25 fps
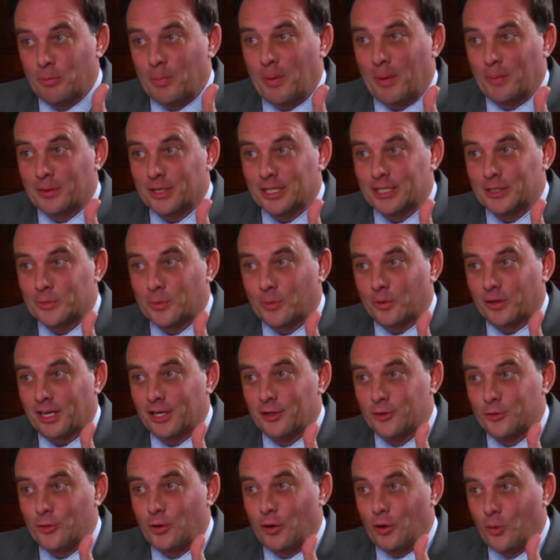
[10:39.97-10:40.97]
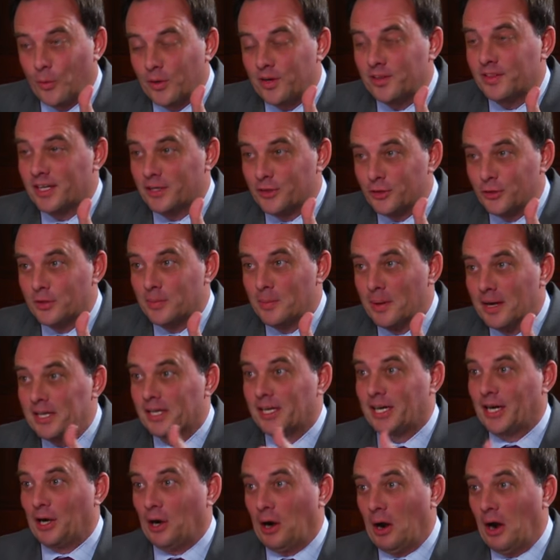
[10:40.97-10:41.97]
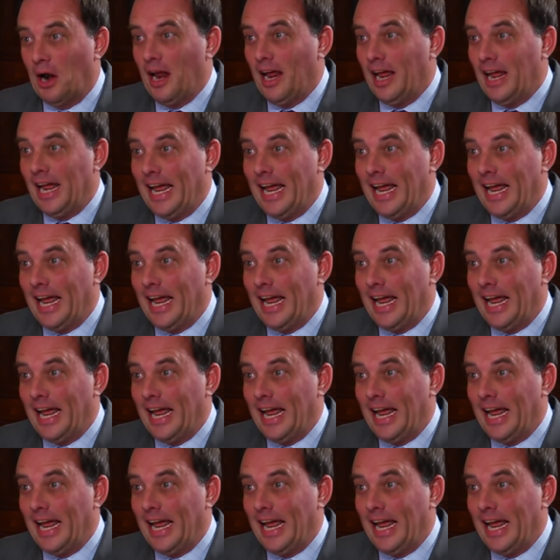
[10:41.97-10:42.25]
Republicans were in control, what did they do to Medicare?